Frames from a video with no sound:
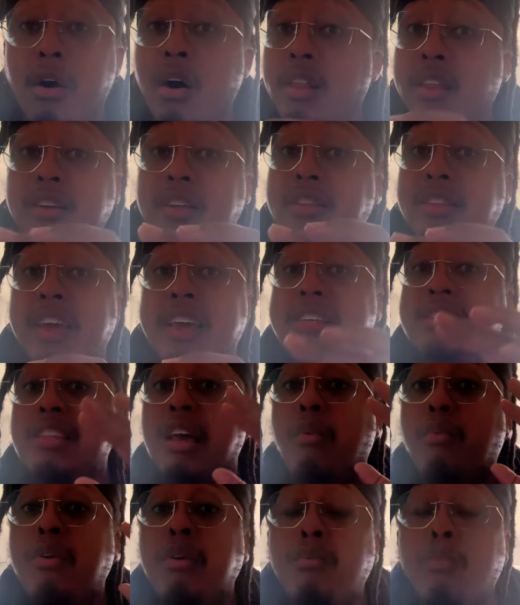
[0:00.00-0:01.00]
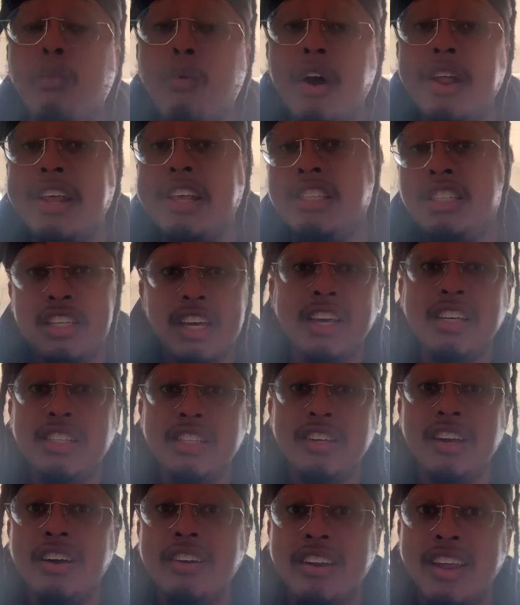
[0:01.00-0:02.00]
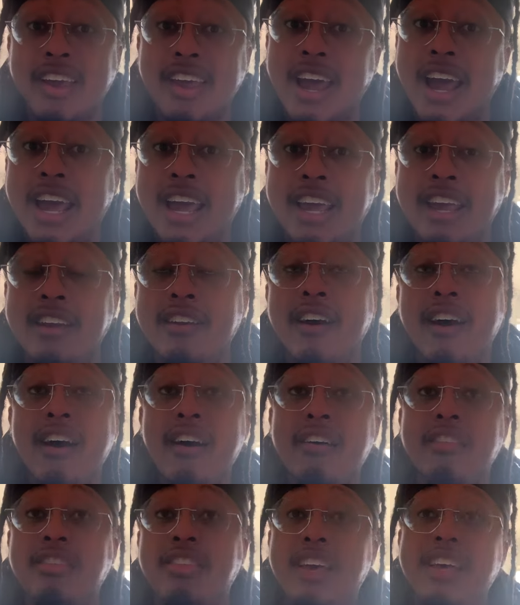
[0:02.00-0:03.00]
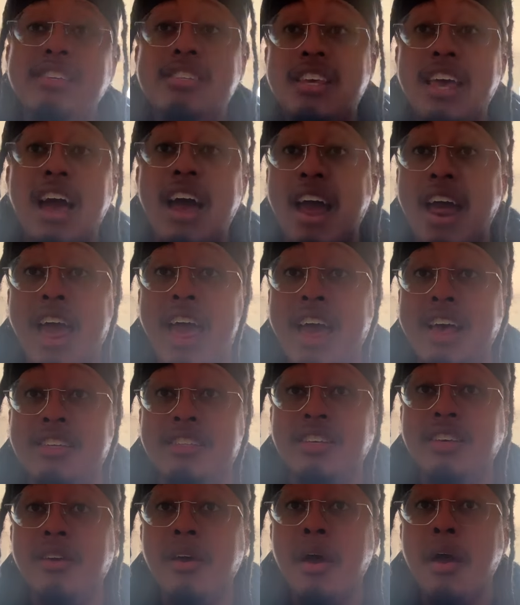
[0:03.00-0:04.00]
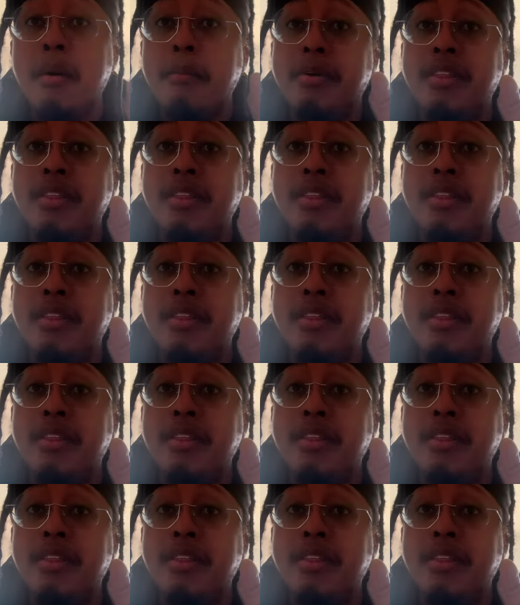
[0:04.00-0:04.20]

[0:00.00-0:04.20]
All of the things that we wanted Chase Young to gain, this guy has it.